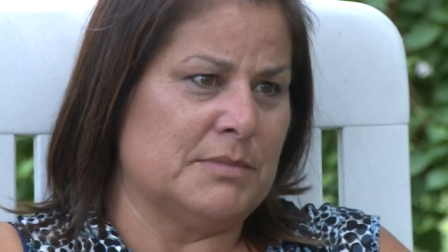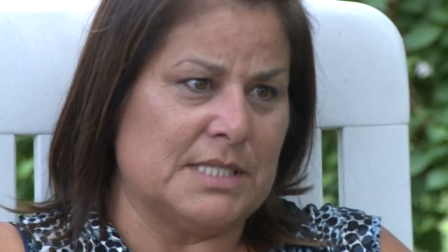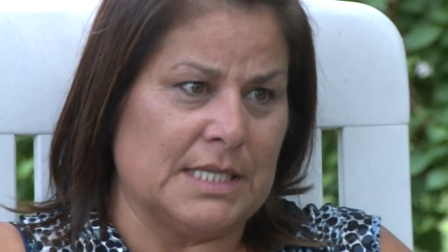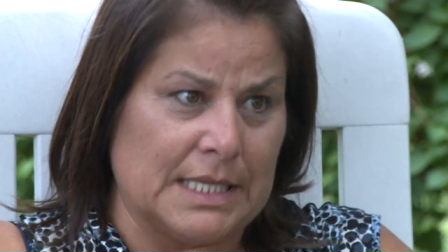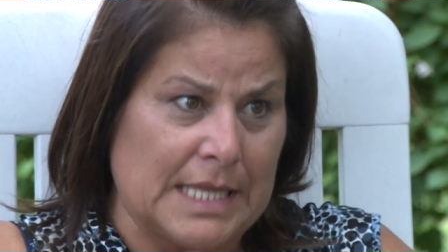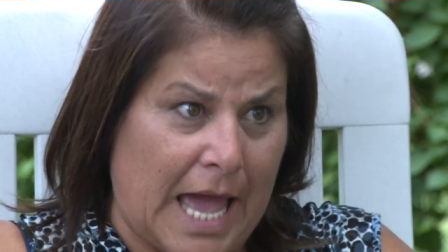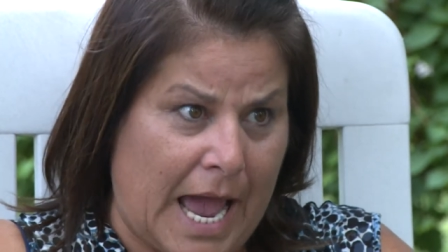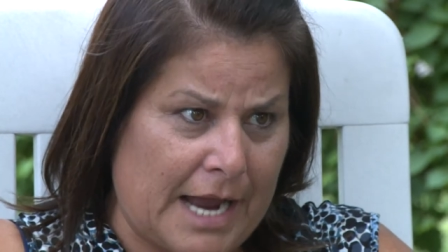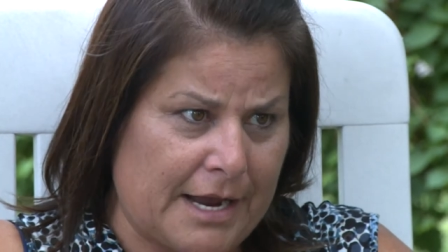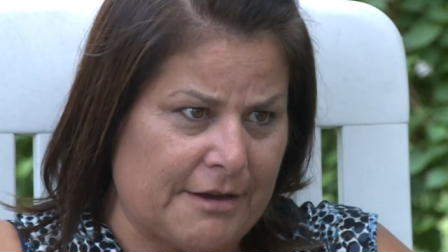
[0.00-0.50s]
the
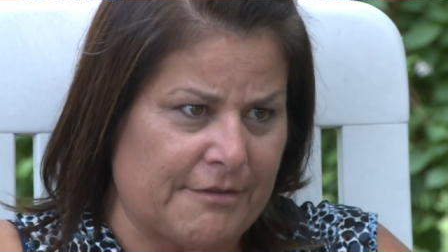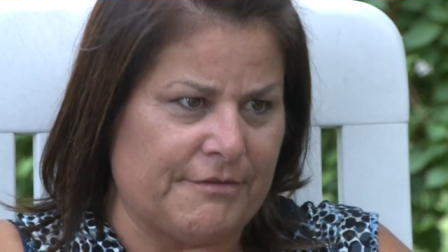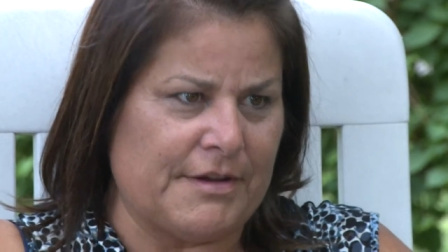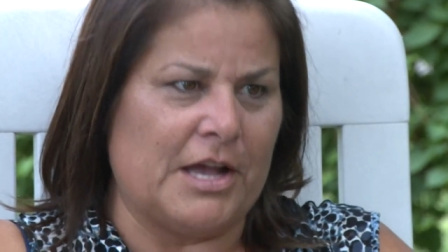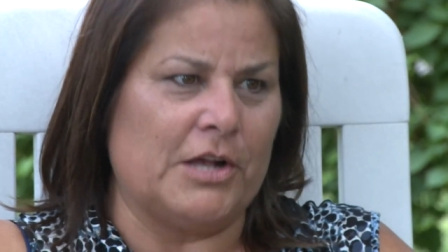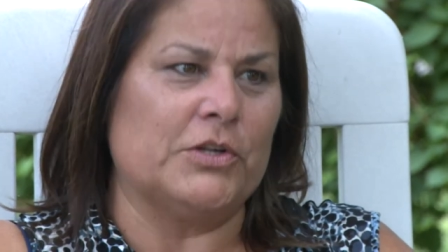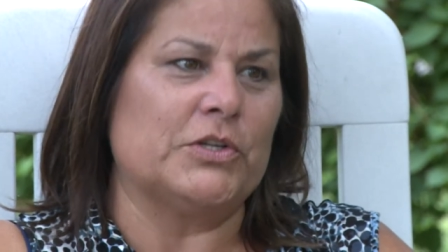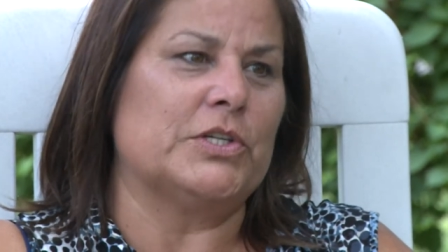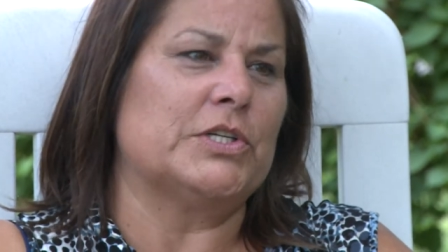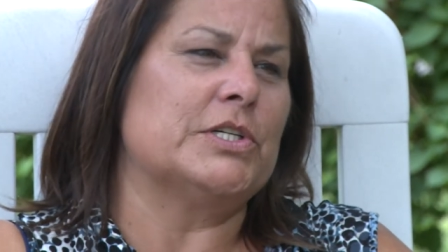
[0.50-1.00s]
lack of
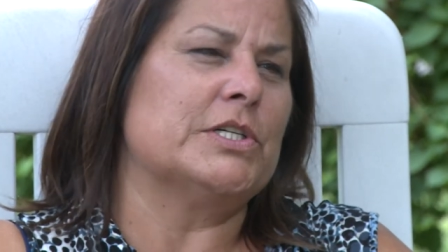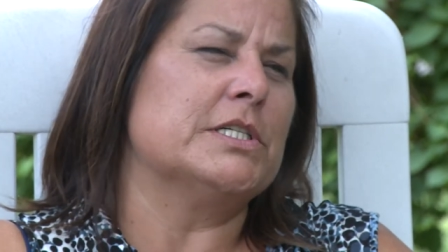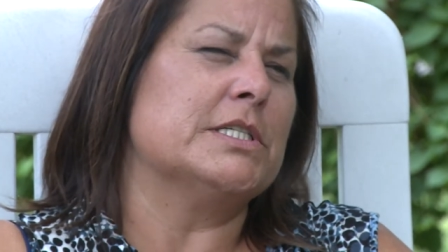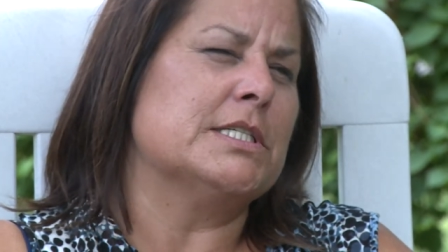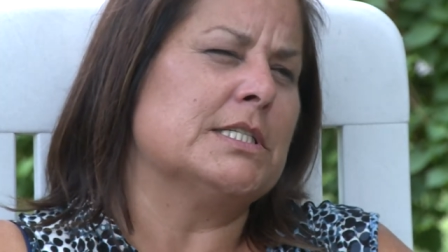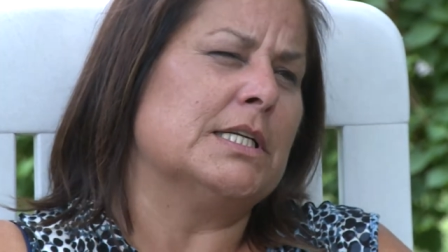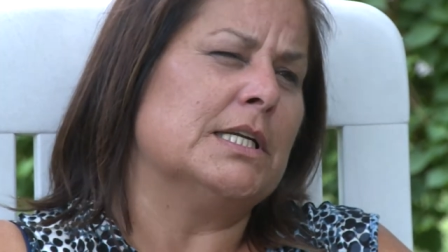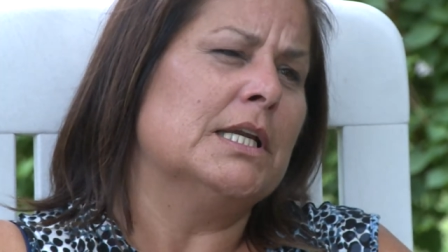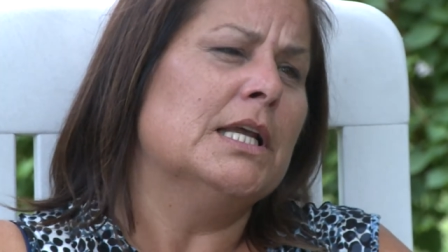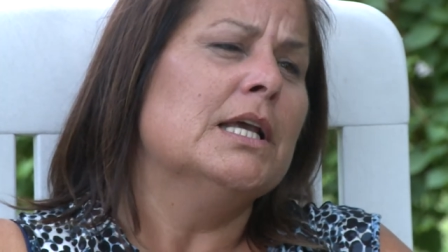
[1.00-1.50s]

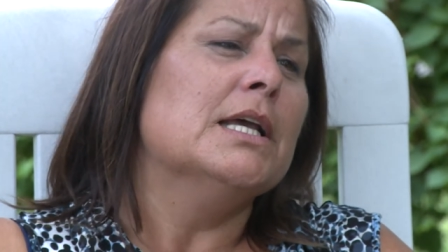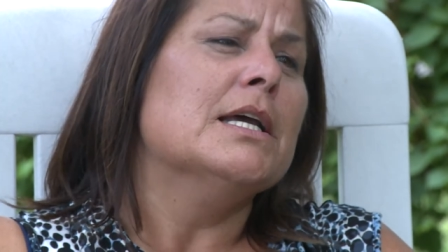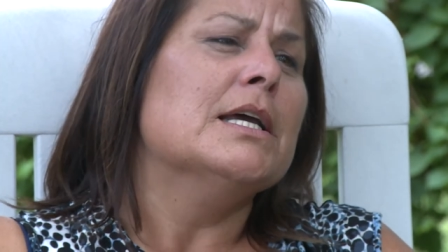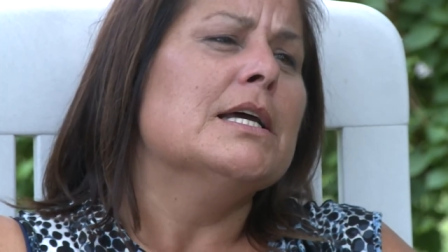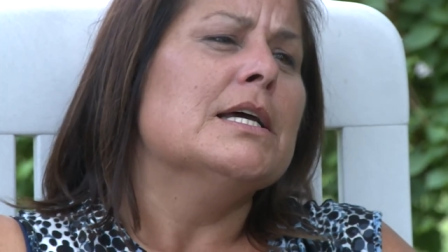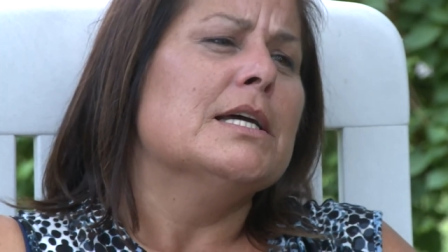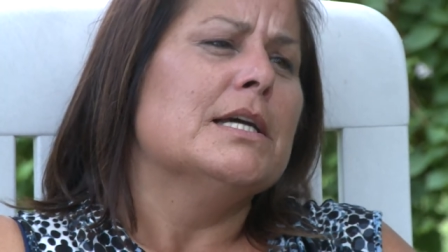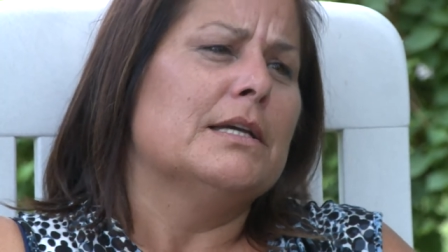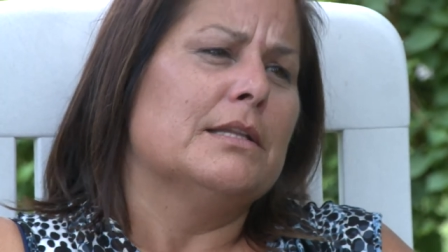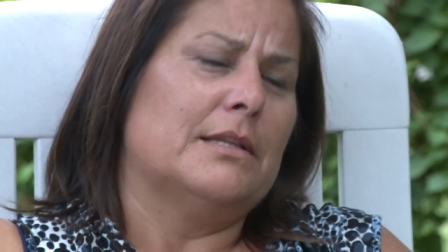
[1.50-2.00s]
elders and
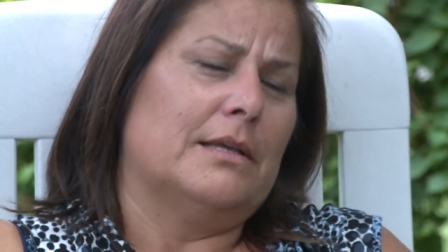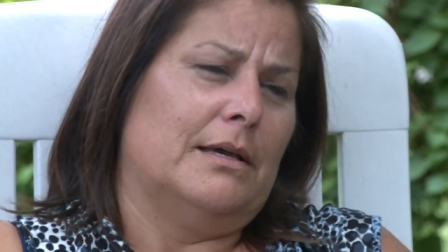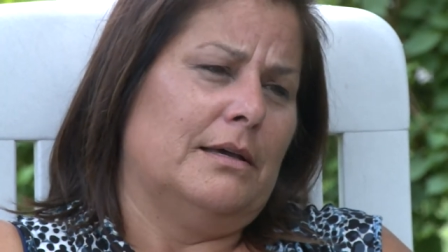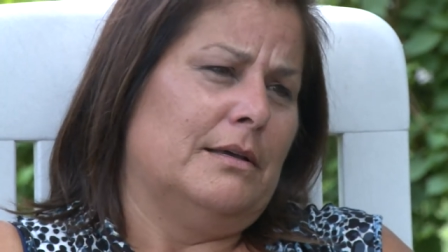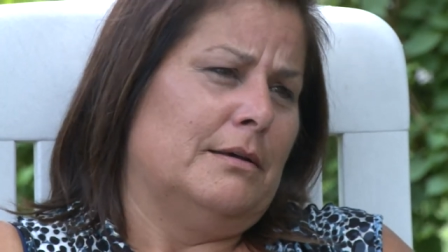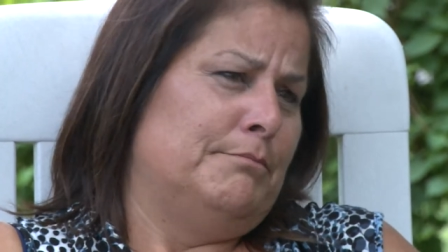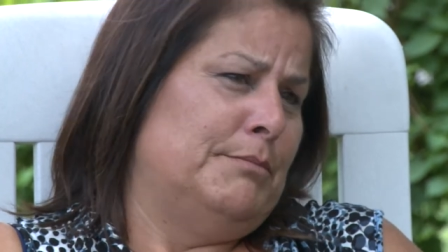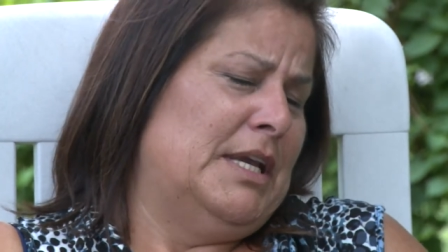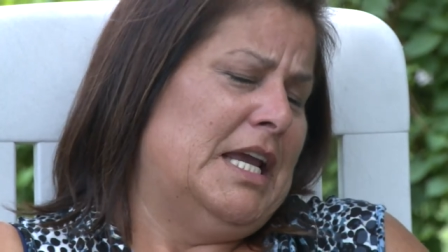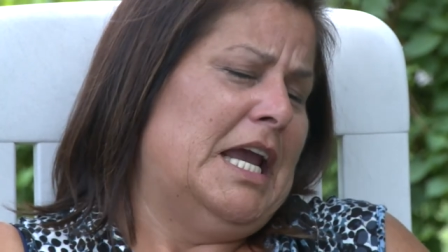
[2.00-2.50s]

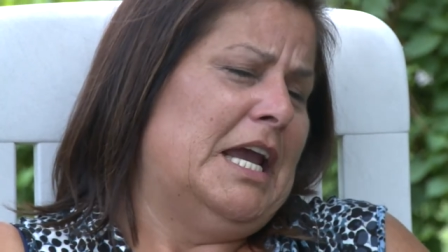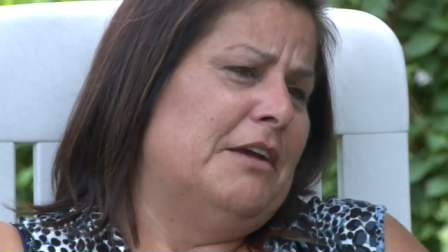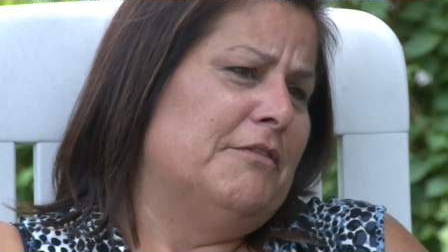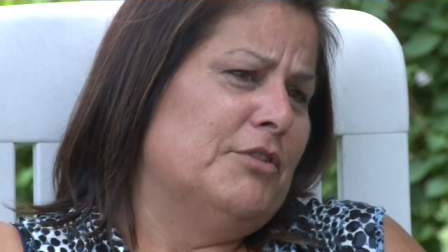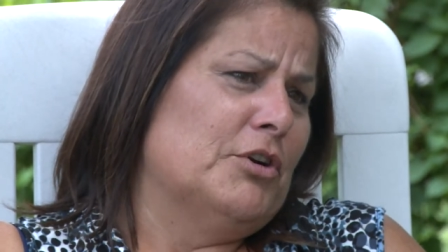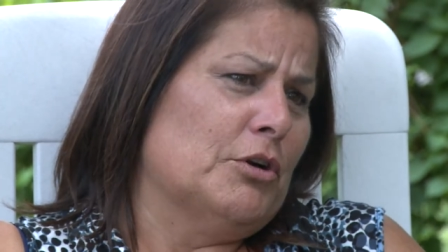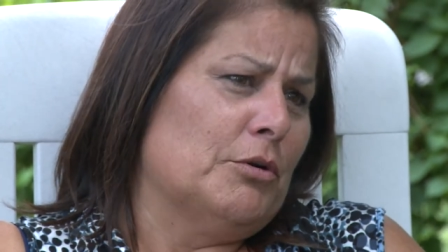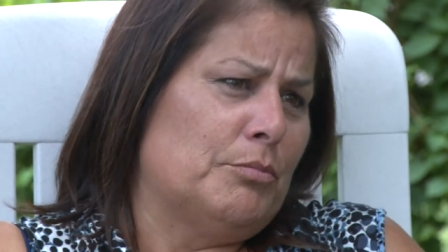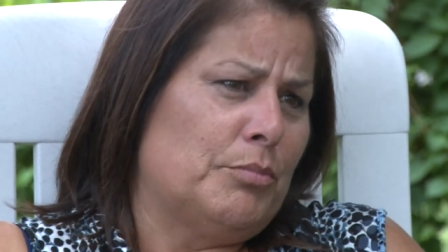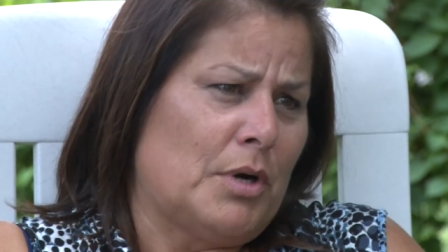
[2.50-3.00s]
the behavioral